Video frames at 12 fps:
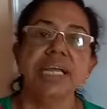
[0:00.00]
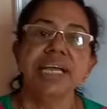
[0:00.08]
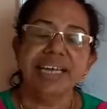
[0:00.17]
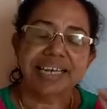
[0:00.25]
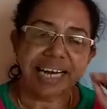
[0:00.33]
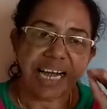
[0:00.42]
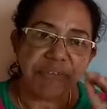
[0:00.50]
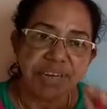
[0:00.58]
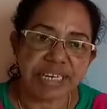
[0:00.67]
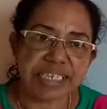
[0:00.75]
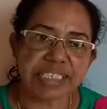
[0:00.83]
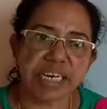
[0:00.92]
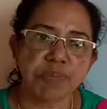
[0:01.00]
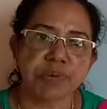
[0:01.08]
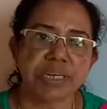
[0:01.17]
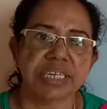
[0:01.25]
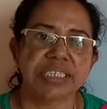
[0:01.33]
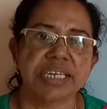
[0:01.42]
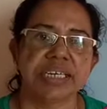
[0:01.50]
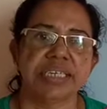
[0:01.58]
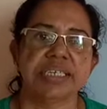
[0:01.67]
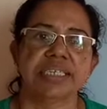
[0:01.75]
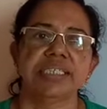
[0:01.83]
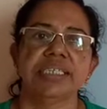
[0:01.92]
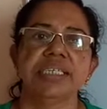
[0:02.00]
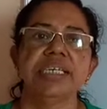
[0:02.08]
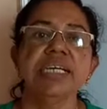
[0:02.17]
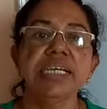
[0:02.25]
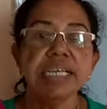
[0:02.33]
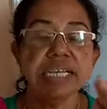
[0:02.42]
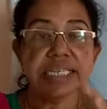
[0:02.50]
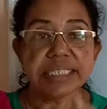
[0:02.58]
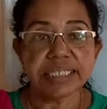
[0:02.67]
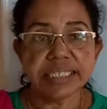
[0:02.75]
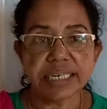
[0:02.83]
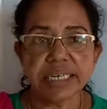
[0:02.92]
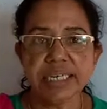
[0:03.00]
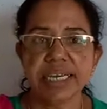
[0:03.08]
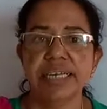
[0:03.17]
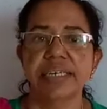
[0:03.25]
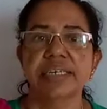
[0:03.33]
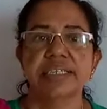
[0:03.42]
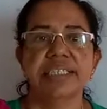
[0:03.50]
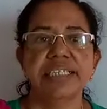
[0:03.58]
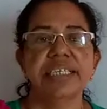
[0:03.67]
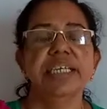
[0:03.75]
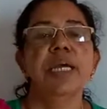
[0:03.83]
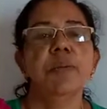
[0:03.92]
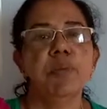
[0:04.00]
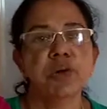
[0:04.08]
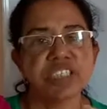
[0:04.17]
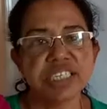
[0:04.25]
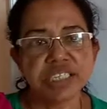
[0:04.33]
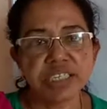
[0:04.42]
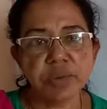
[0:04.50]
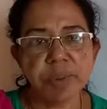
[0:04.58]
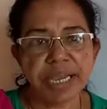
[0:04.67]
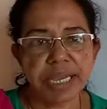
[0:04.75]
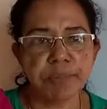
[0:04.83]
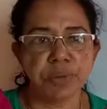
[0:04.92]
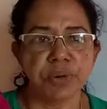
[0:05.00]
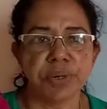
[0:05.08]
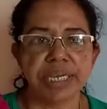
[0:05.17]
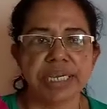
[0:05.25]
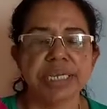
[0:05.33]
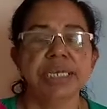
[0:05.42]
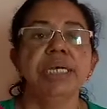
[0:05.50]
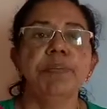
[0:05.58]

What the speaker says: Gravitational potential energy is the energy possessed by a body